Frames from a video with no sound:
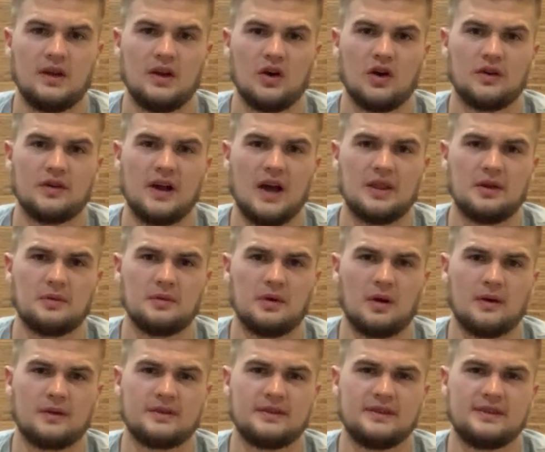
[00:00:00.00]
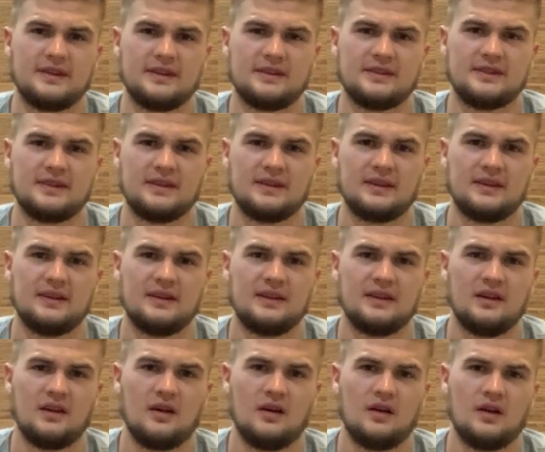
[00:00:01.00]
Or other
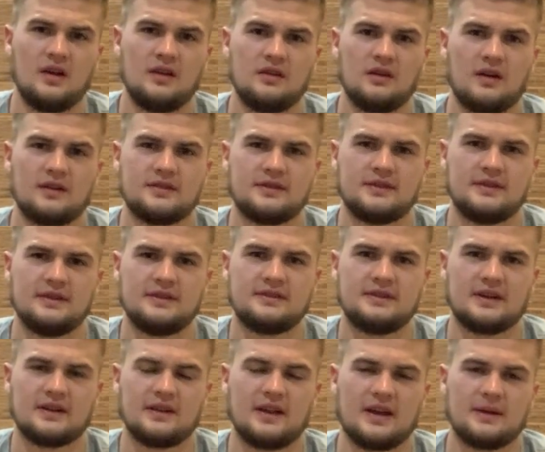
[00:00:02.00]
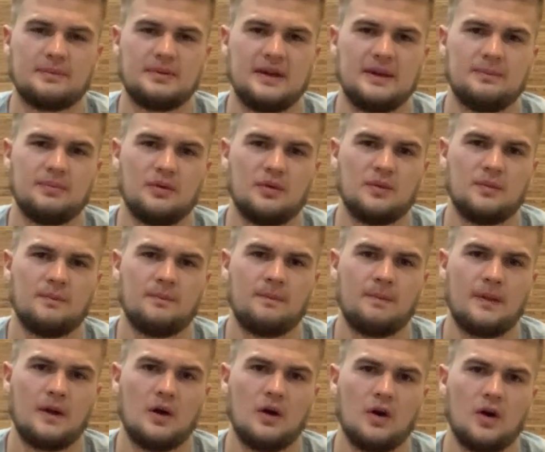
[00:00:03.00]
narcissistic like people
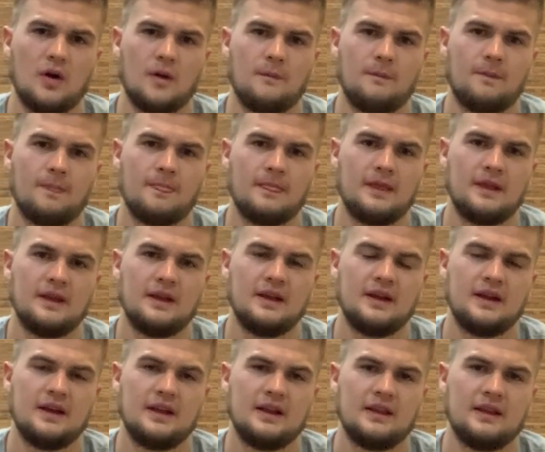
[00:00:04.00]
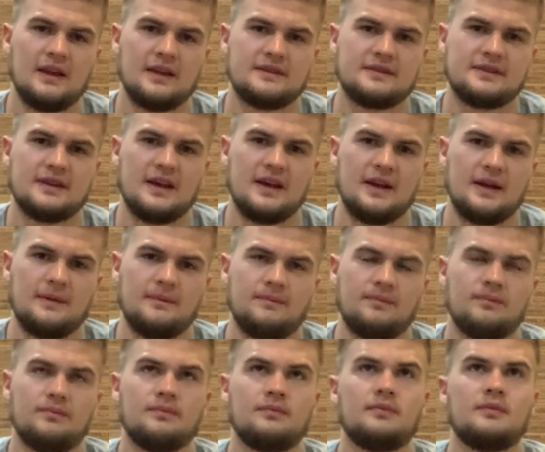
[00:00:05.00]
are, let's say,
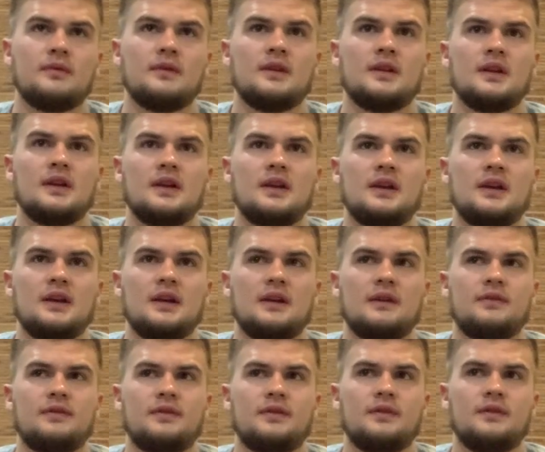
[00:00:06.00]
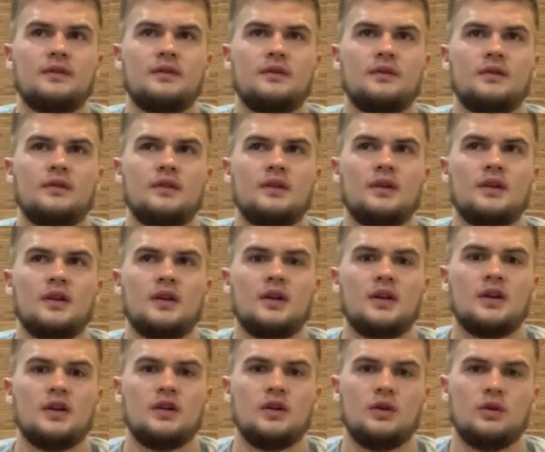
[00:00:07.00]
if
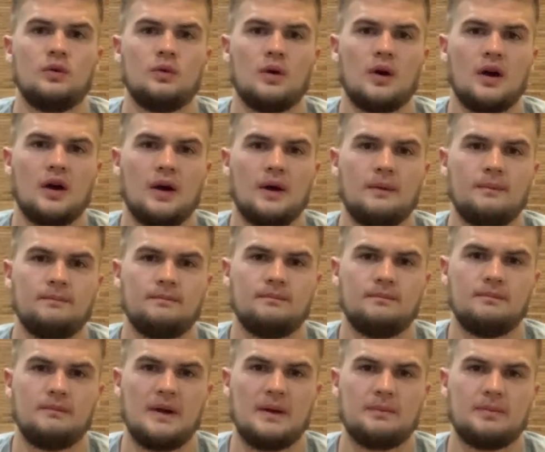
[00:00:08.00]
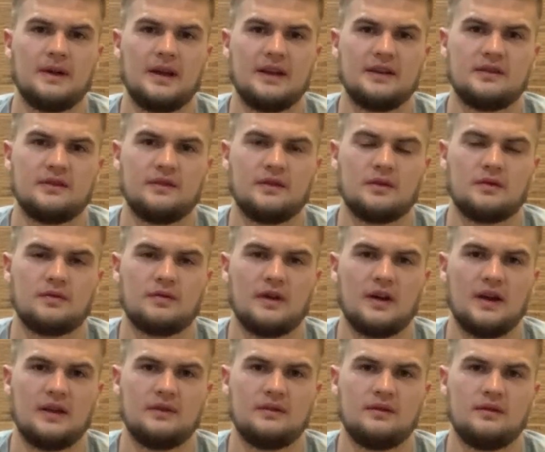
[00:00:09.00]
you made plans with your
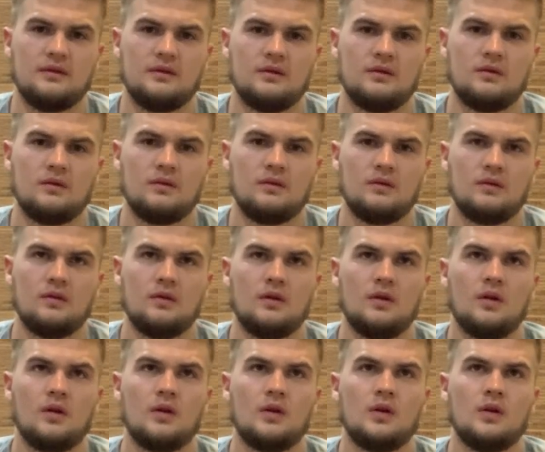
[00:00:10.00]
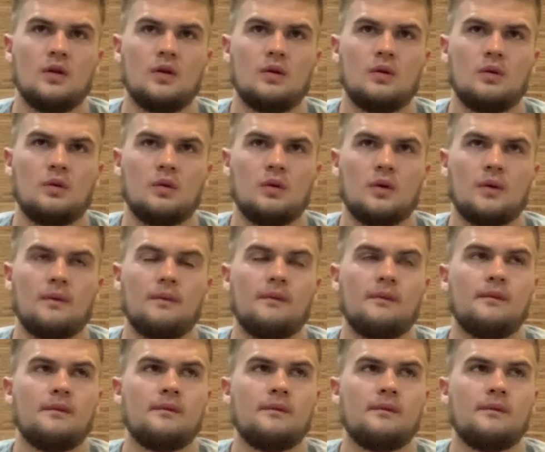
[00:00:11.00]
friend, or